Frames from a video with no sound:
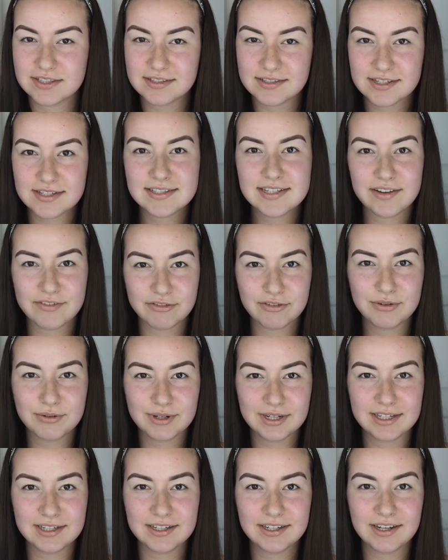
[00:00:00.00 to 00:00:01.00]
Does
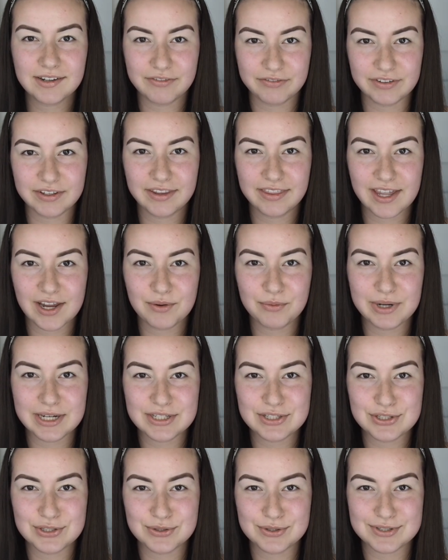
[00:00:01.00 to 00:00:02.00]
everyone feel that way
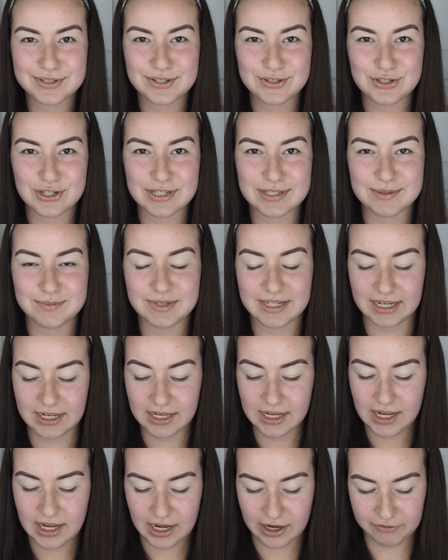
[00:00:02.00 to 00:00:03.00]
too, or is it just me?
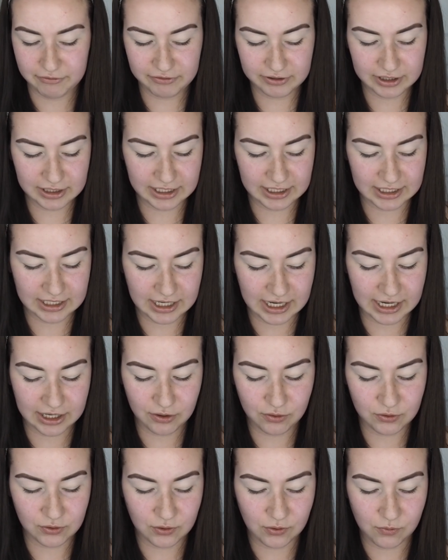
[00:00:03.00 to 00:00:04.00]
I feel like I
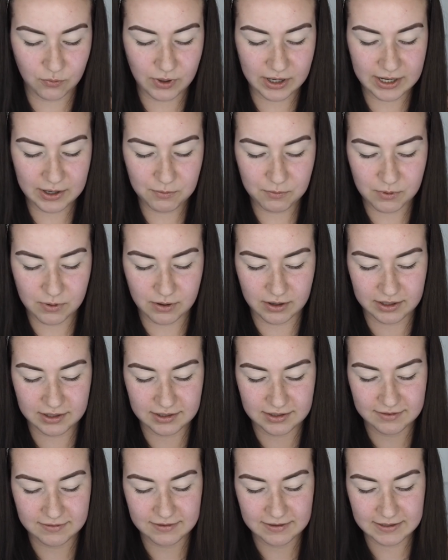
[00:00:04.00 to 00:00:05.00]
don't know what I want.
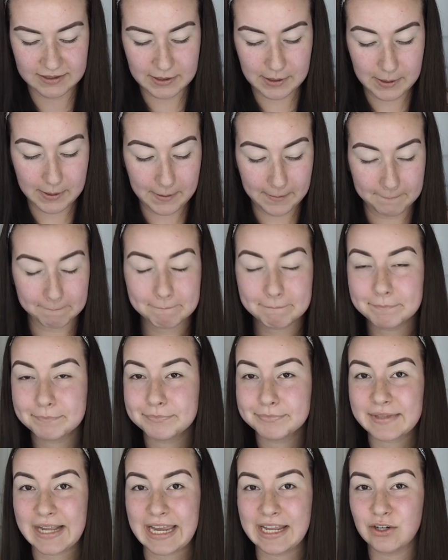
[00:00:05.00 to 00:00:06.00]

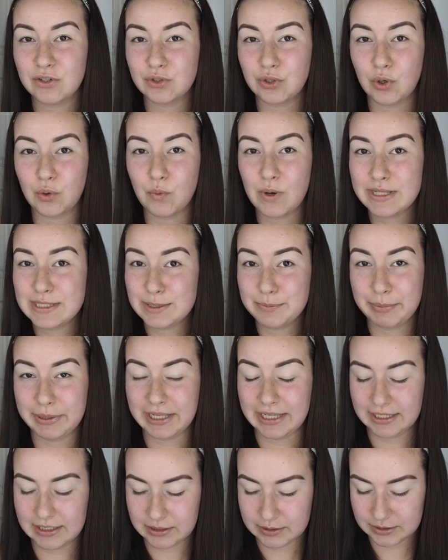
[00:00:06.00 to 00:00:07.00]
I don't know what to
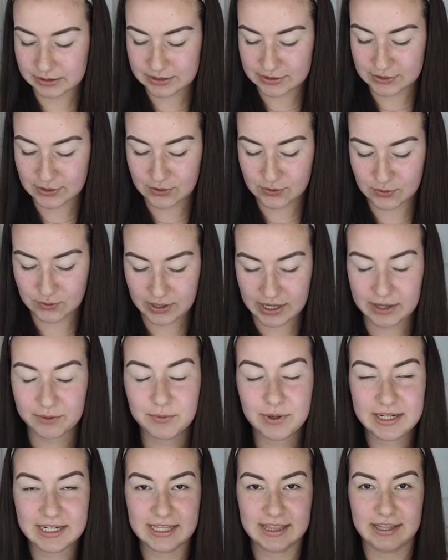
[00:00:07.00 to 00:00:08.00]
pick. So I
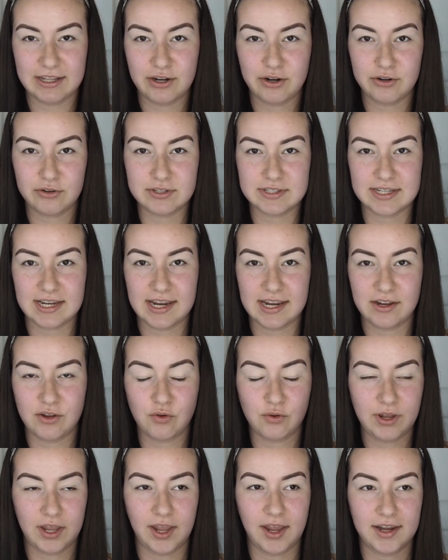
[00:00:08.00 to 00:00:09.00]
went in there saying,
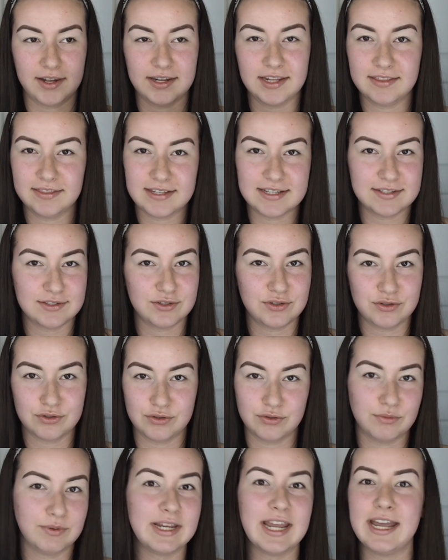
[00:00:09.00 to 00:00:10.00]
okay, I need these
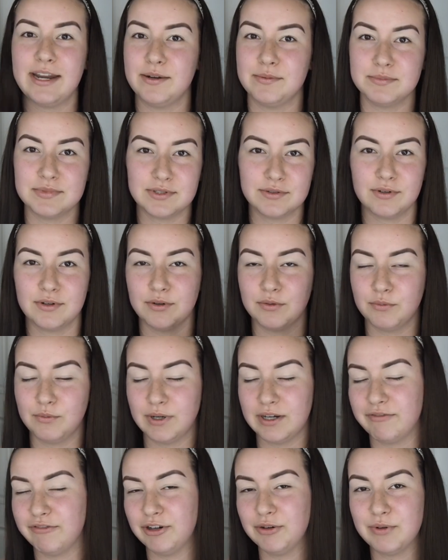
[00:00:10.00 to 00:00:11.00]
3 items or
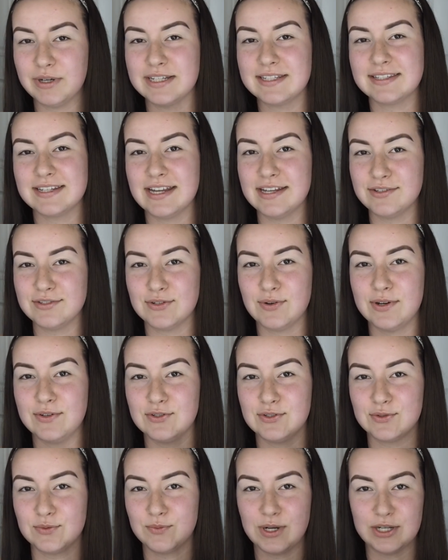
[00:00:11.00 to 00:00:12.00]
whatever it was. And so I
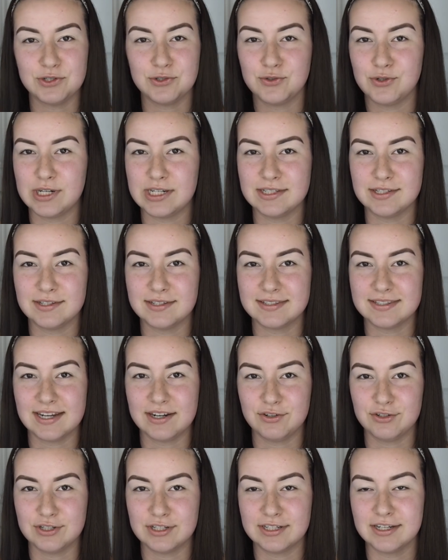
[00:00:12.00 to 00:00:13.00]
just went straight to the
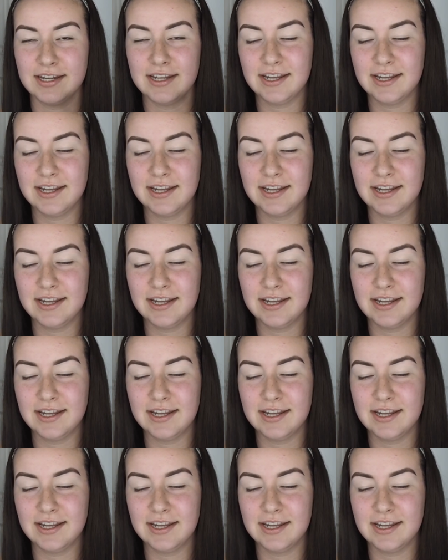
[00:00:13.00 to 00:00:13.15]
section